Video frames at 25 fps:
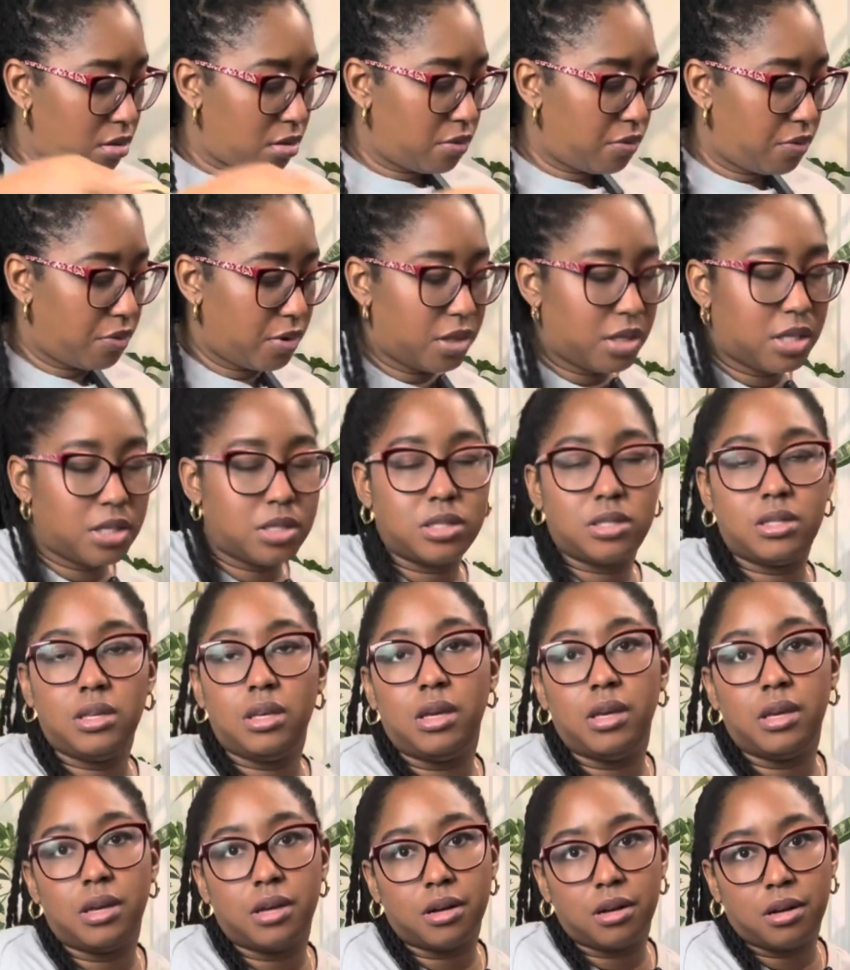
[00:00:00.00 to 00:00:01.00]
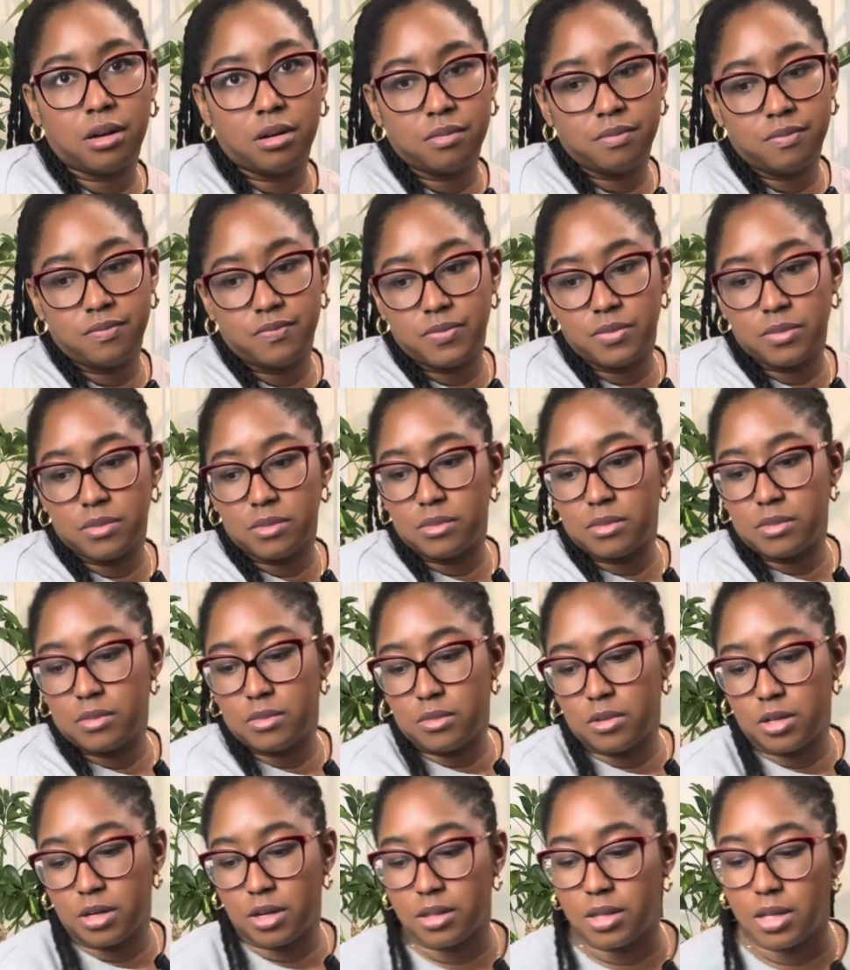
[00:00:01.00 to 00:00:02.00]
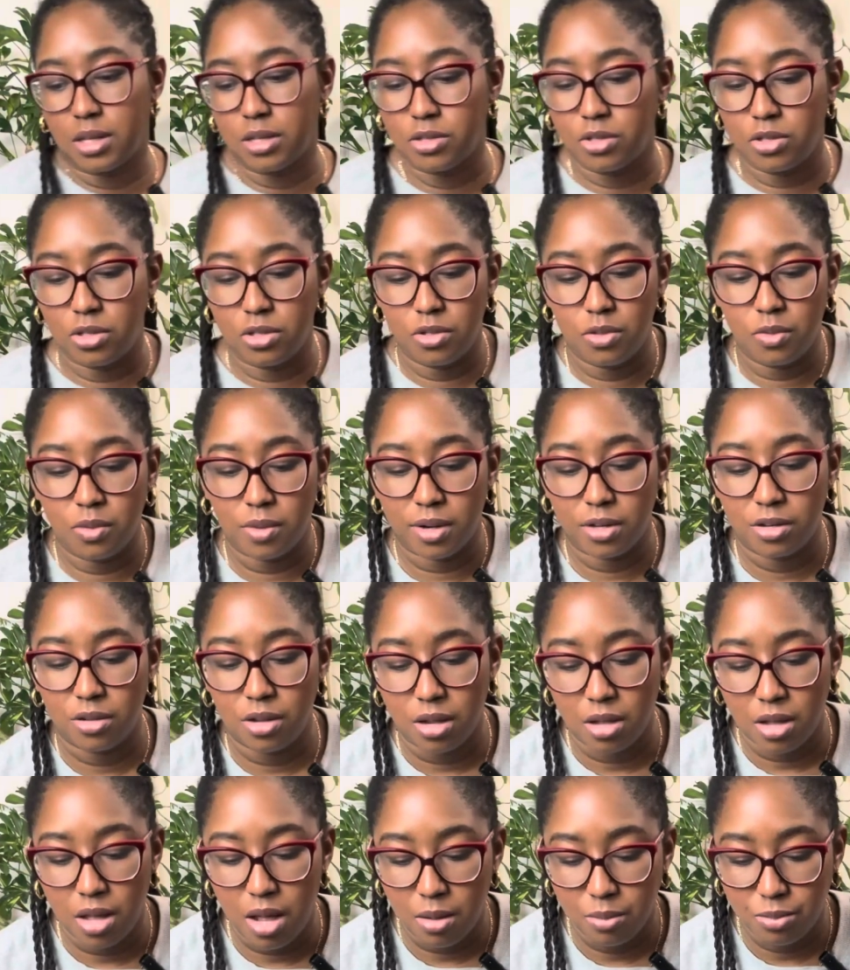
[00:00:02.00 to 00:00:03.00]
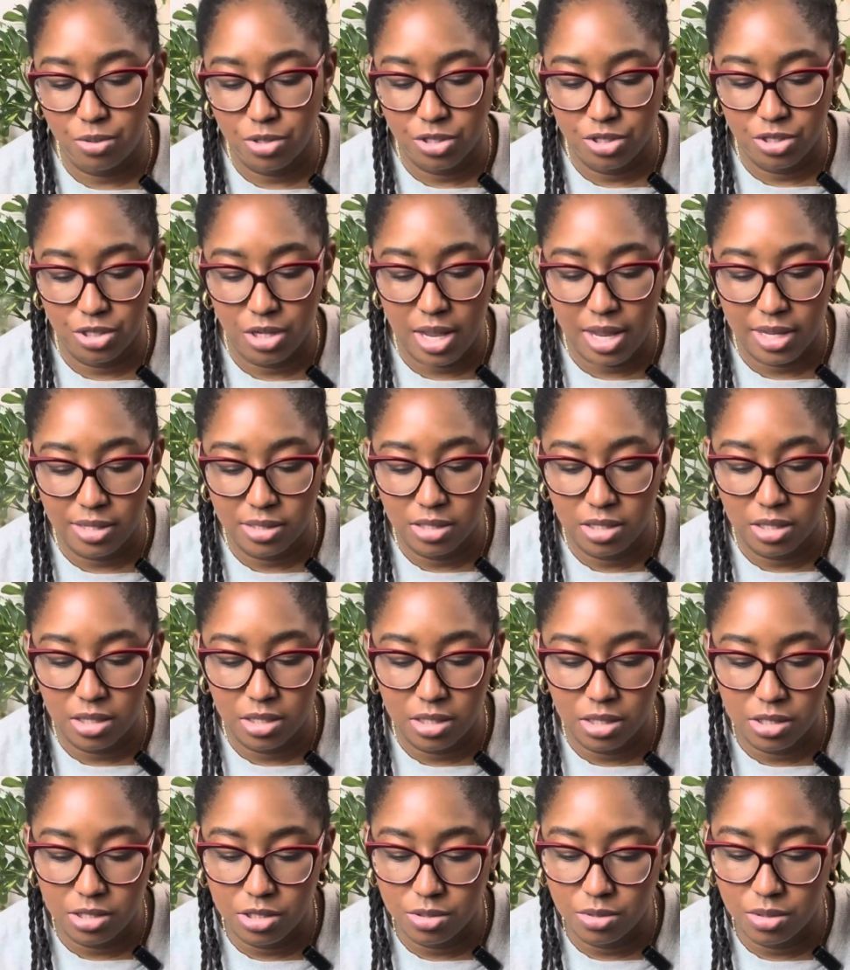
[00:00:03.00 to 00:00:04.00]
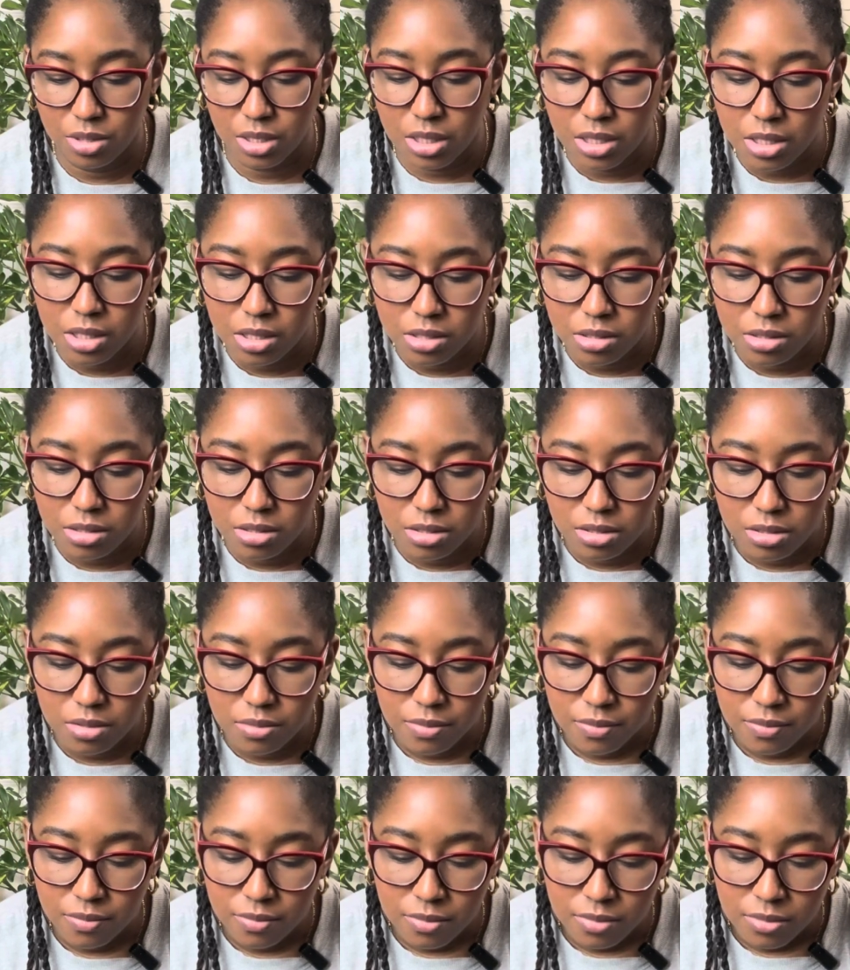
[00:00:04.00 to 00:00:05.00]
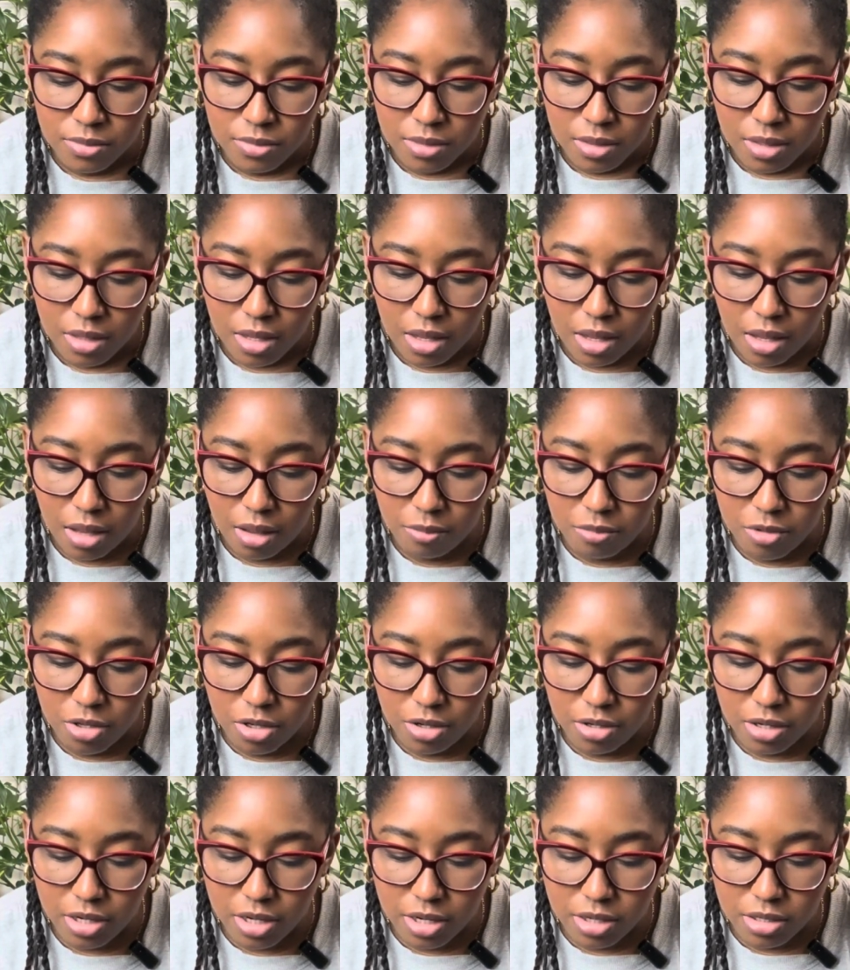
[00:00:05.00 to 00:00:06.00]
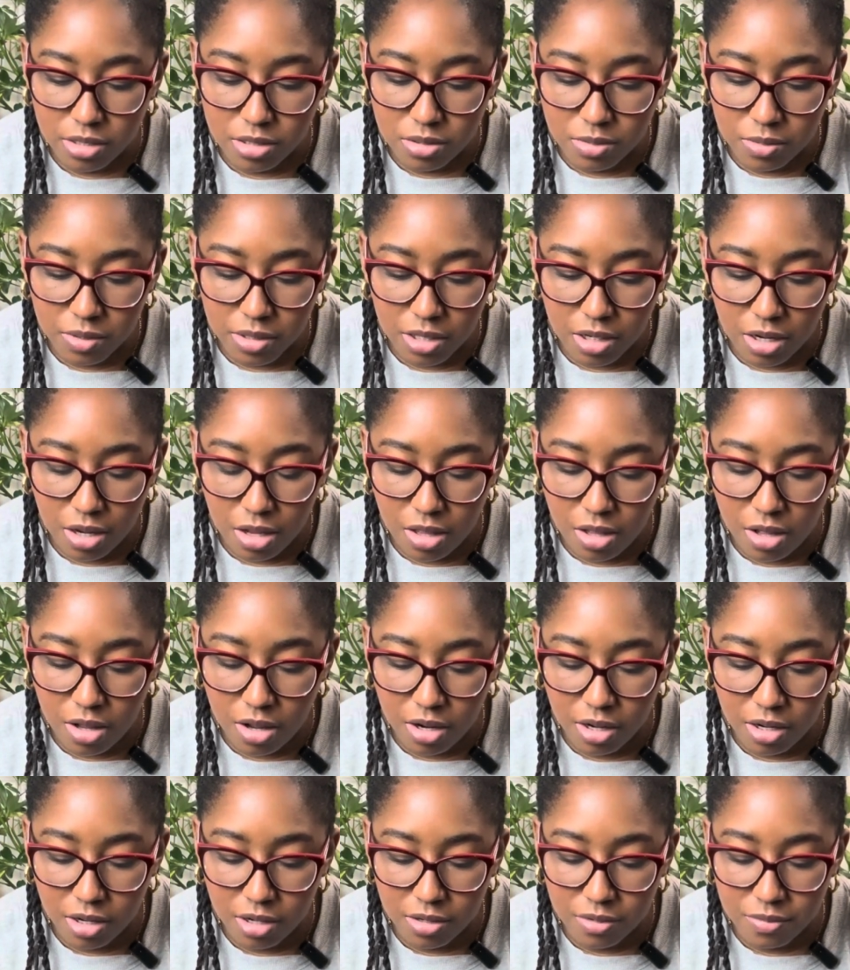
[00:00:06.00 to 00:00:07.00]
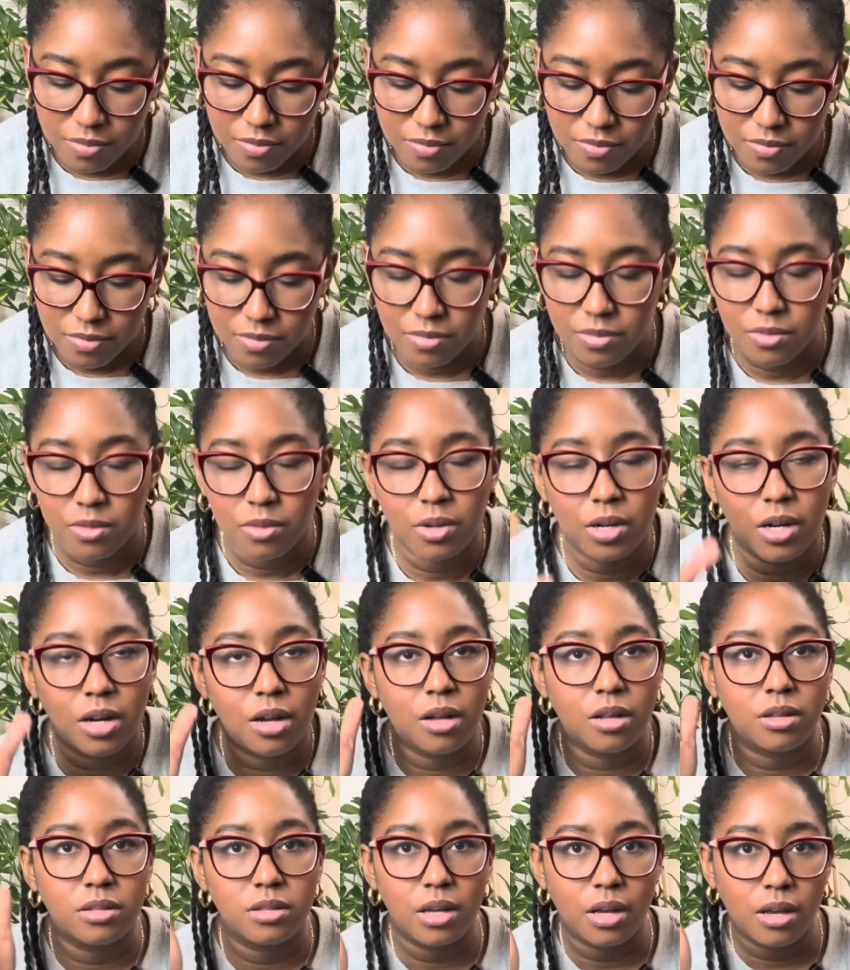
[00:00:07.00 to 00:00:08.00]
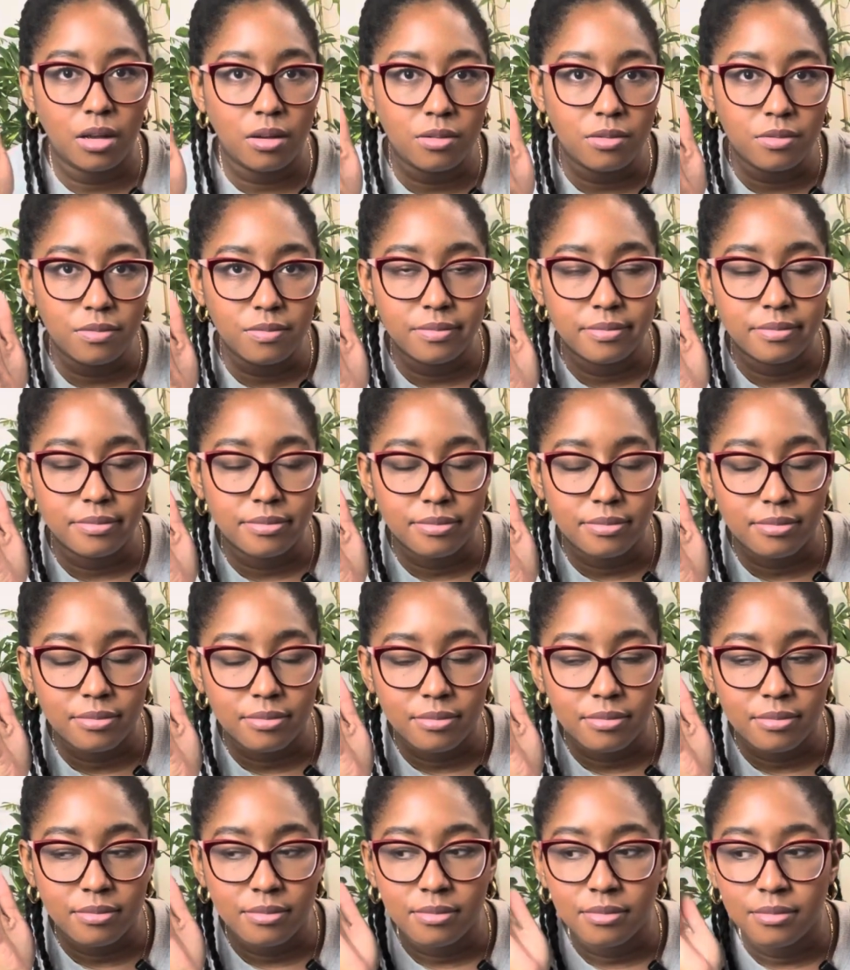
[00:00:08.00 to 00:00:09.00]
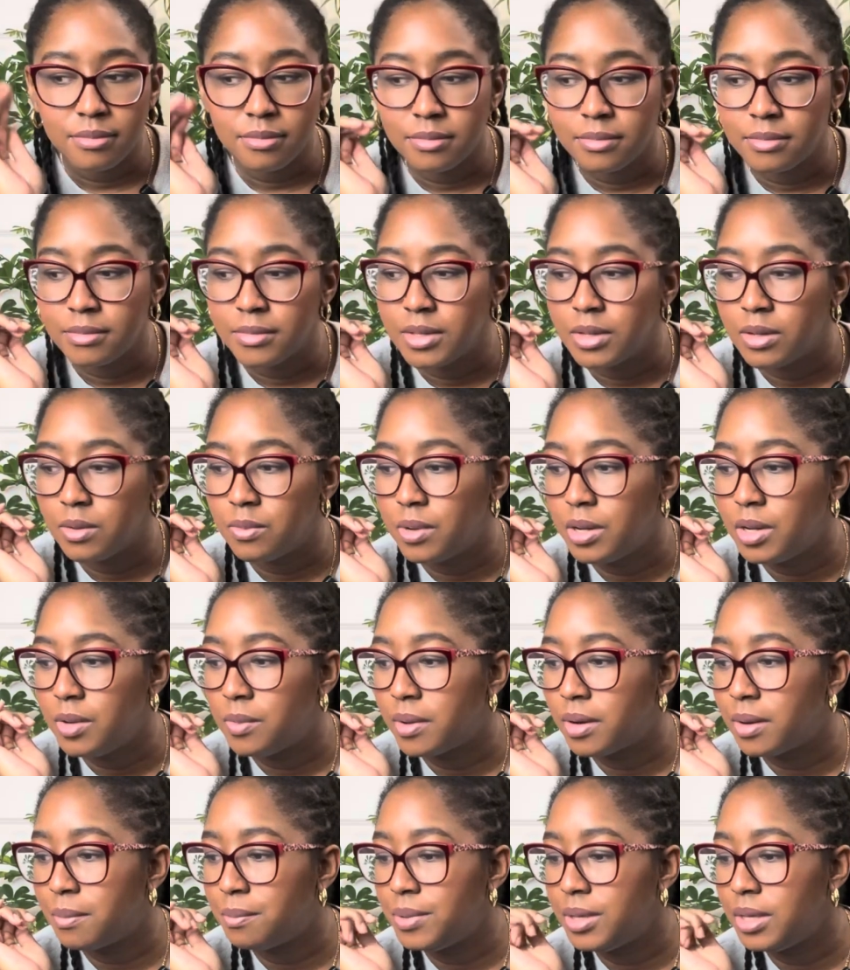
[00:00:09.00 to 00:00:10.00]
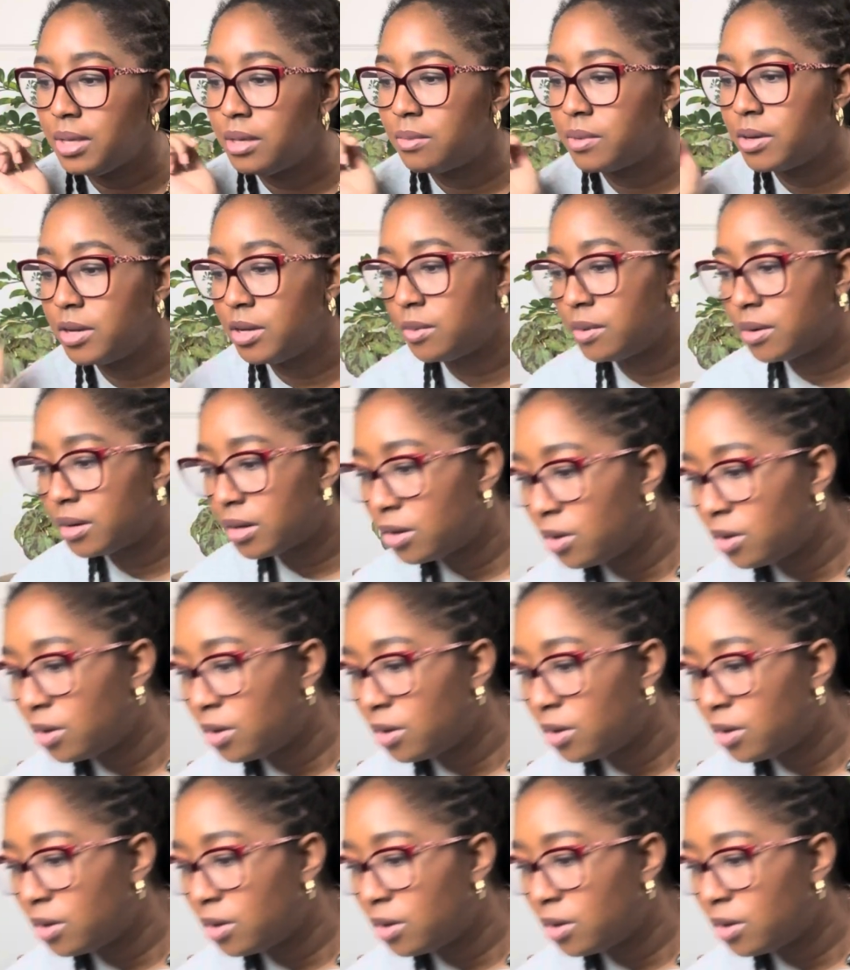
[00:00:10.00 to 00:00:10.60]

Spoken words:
for this year? What are things that you wanted to accomplish last year that you didn't? I'm curious where y'all are, where y'all now, where you want to be, where you want to